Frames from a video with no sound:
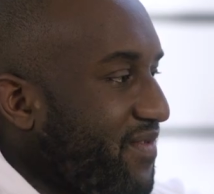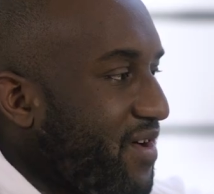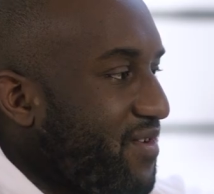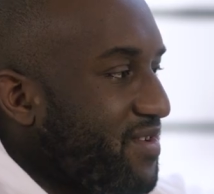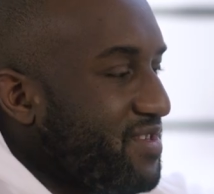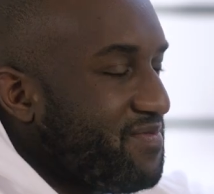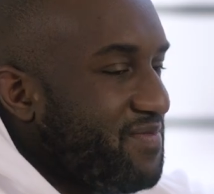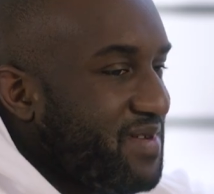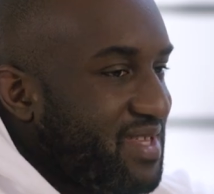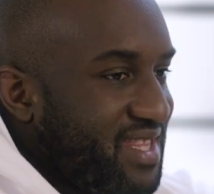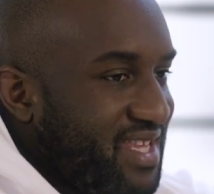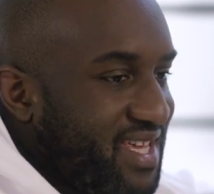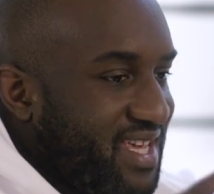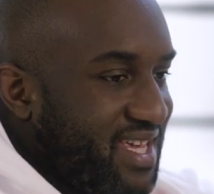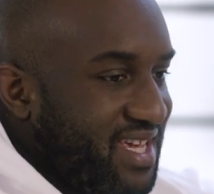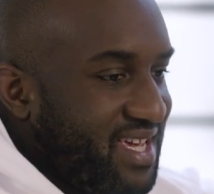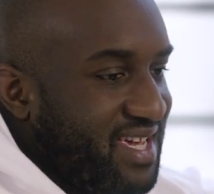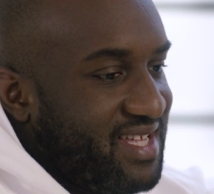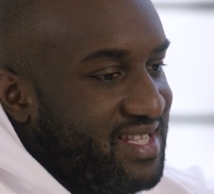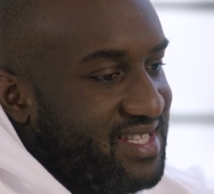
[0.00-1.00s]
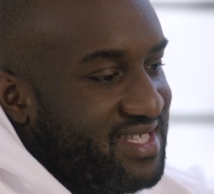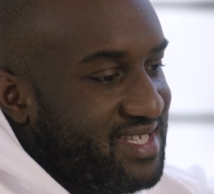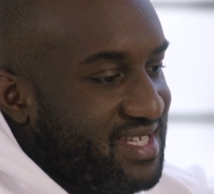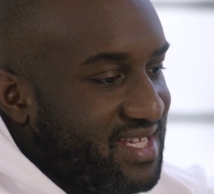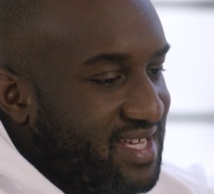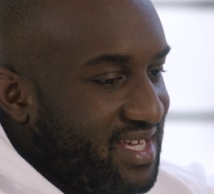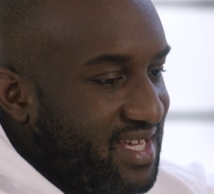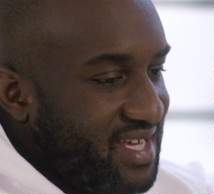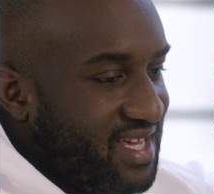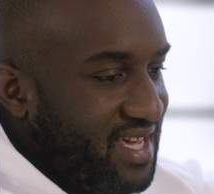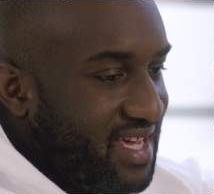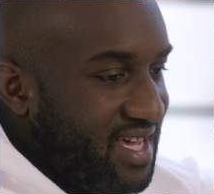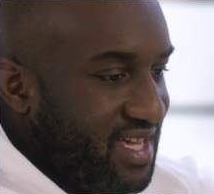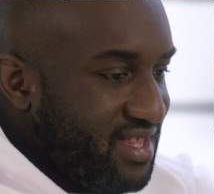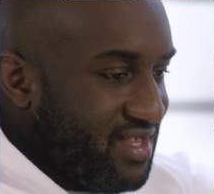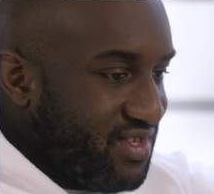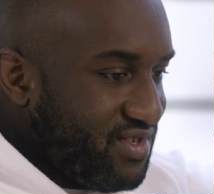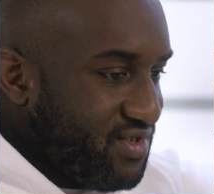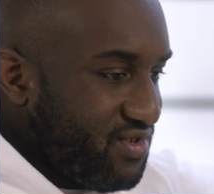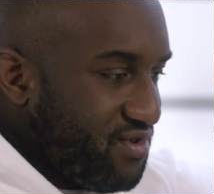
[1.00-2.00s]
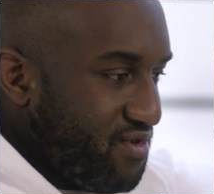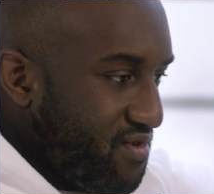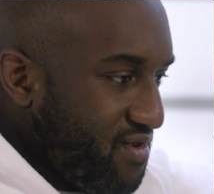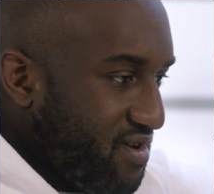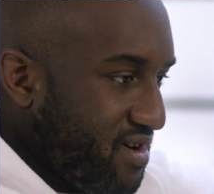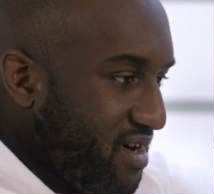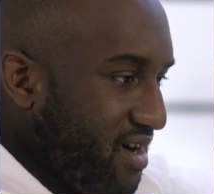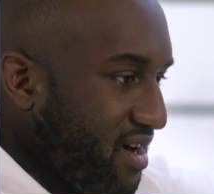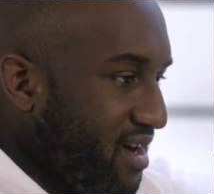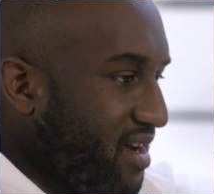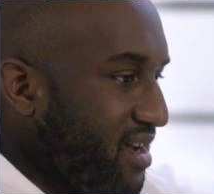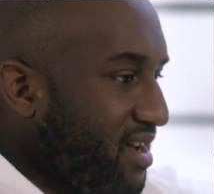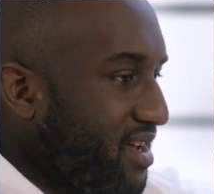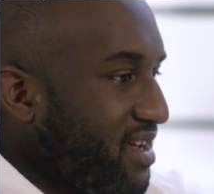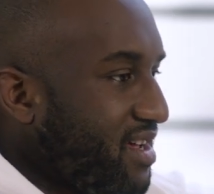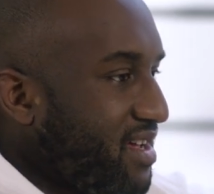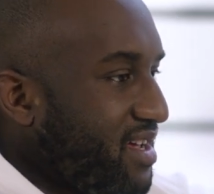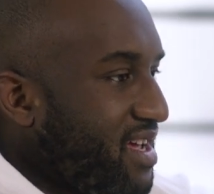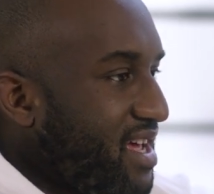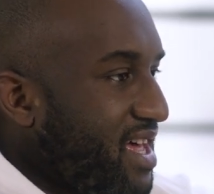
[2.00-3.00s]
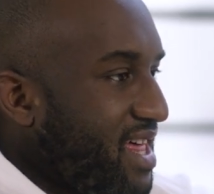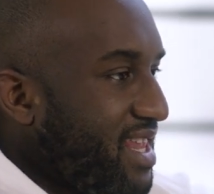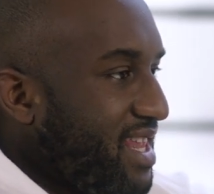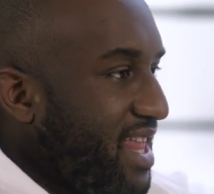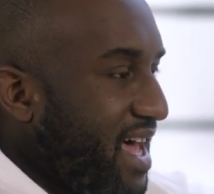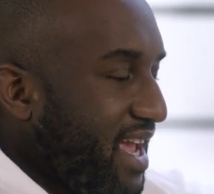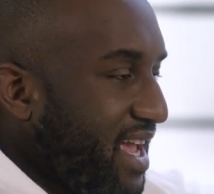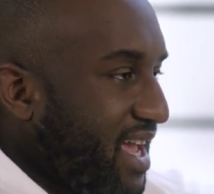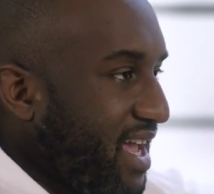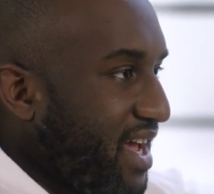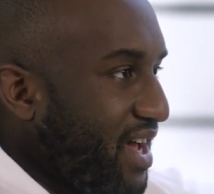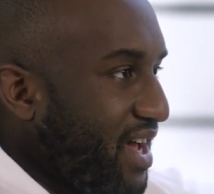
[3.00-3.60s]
always been the kids in the store, like